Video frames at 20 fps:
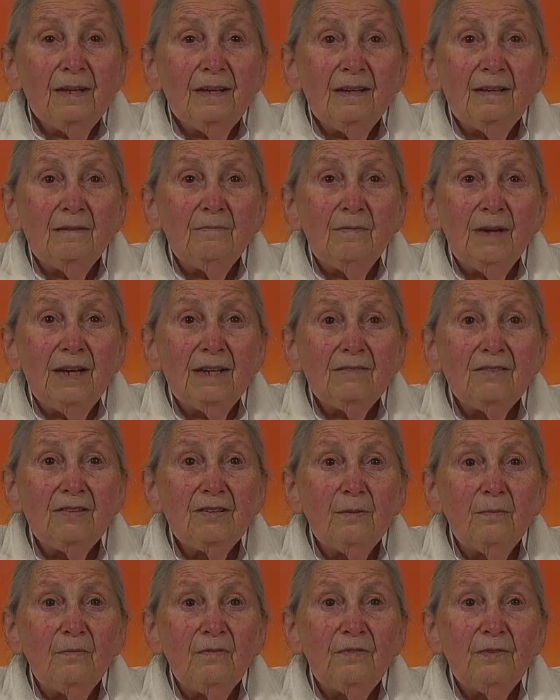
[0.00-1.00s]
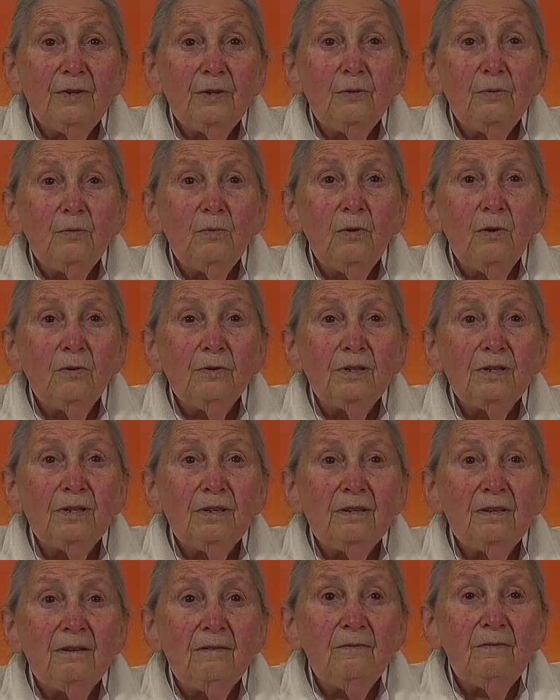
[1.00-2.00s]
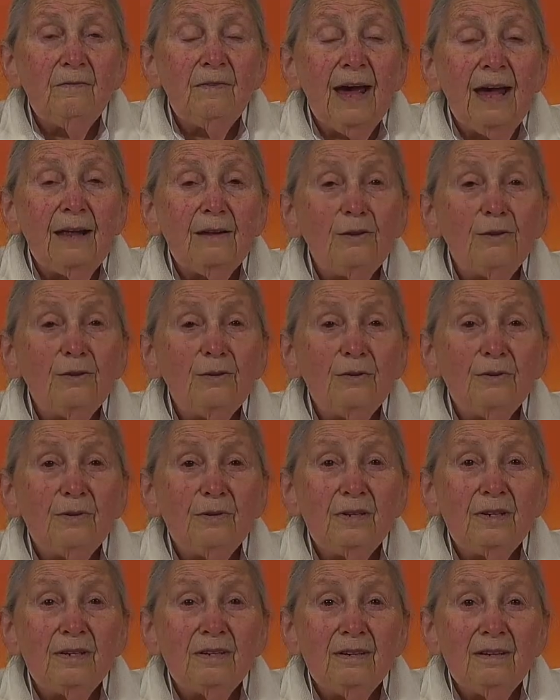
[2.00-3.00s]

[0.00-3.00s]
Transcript: and makes them feel wanted and valued.